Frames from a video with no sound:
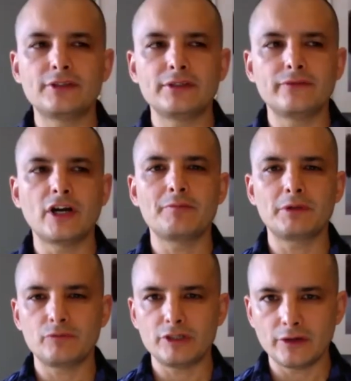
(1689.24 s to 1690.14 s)

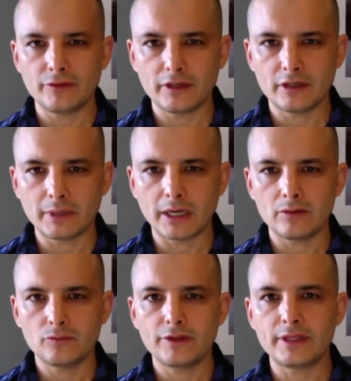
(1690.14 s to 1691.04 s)
environment we don't think about.
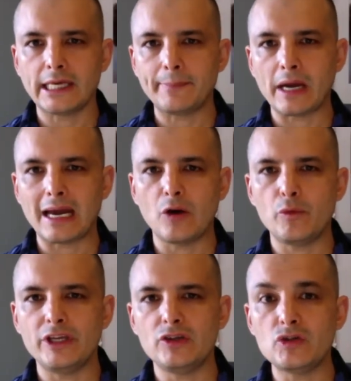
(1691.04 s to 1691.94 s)
We think about how
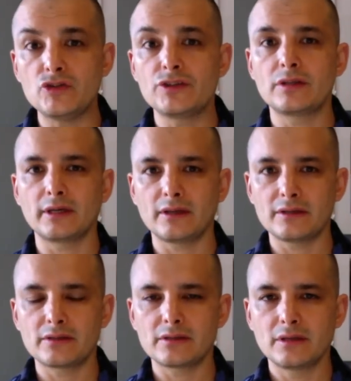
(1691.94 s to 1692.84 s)
we use things.